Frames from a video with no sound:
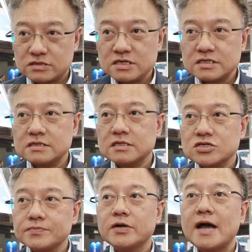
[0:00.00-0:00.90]
these
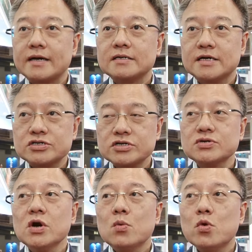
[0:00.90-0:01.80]
distributed
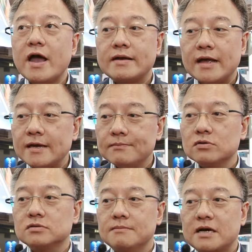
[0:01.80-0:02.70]
architectures will
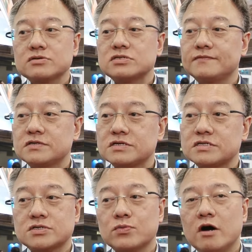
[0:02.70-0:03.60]
enable the
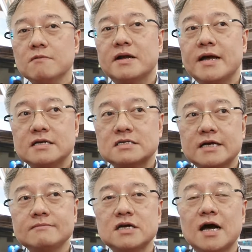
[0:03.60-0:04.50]
microservices as well. But at the
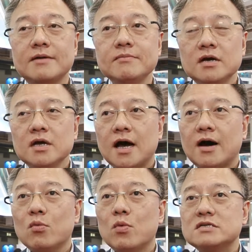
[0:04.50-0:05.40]
same time,
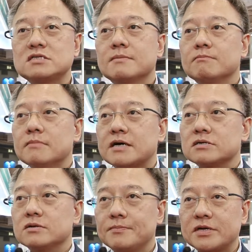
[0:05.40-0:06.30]
uh, once the micro,
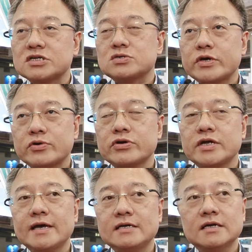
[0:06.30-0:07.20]
uh, because we
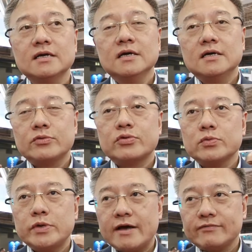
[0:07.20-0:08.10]
created,
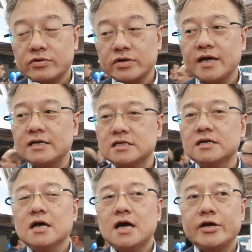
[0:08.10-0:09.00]
we have created
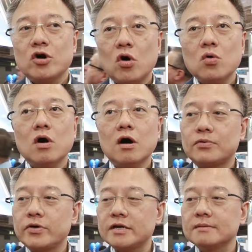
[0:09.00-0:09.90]
a whole
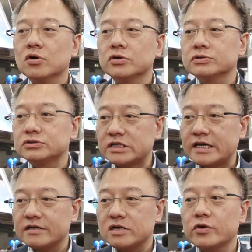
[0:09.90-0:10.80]
operating model
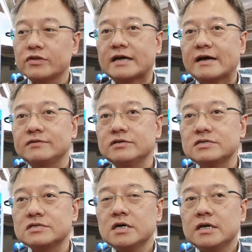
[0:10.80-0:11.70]
together with the
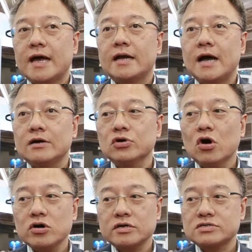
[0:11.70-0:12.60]
governance and how to
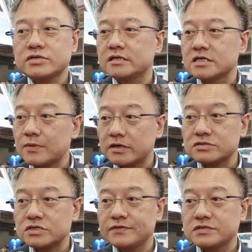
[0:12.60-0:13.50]
orchestrate these
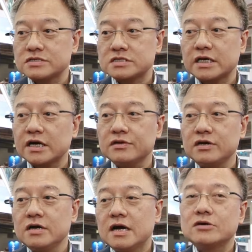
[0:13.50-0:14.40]
microservices
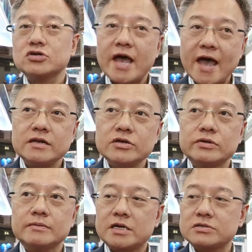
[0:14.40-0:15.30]
together, how to add new
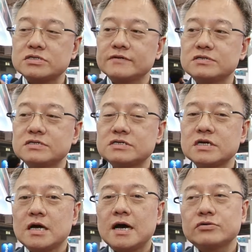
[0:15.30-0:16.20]
microservices,
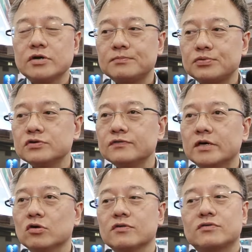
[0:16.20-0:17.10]
how to approve
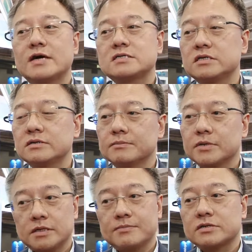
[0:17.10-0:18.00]
and authorize the,
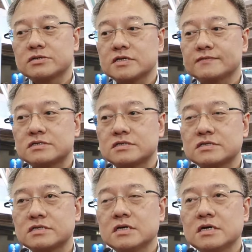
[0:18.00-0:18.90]
the
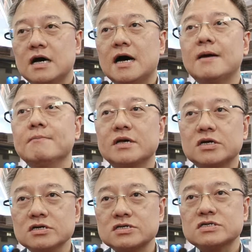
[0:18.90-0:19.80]
microservices. Um,
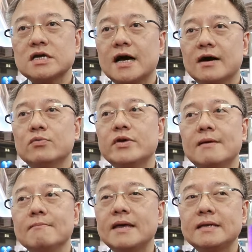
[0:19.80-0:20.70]
because uh, we
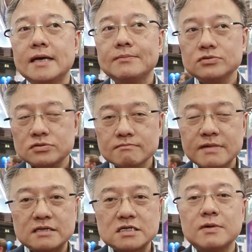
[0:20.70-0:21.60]
are made able to
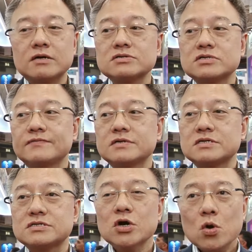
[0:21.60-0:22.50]
make these
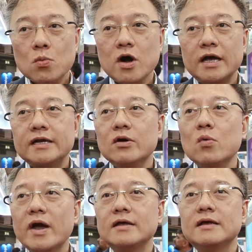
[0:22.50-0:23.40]
microservices work in a
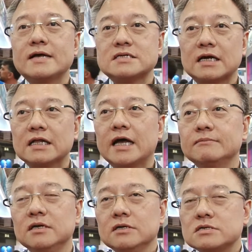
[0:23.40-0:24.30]
way as a
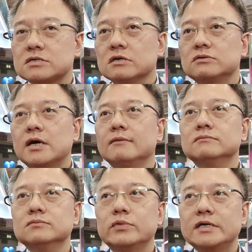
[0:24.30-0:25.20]
claim, so that
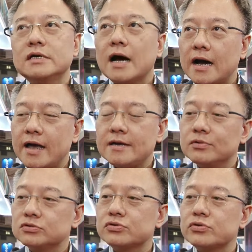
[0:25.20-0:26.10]
we are
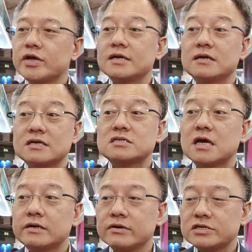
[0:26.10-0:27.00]
able to create the next
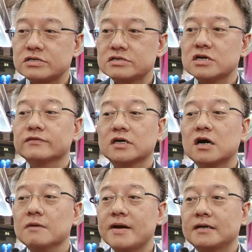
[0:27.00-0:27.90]
generations of the
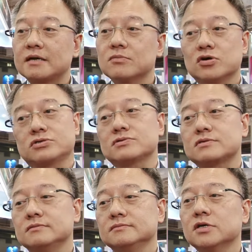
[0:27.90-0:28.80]
core banking
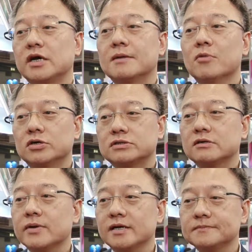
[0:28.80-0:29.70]
modules in a
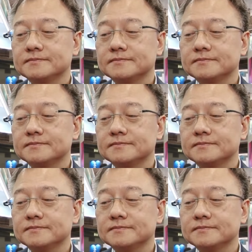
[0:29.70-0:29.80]
modular way.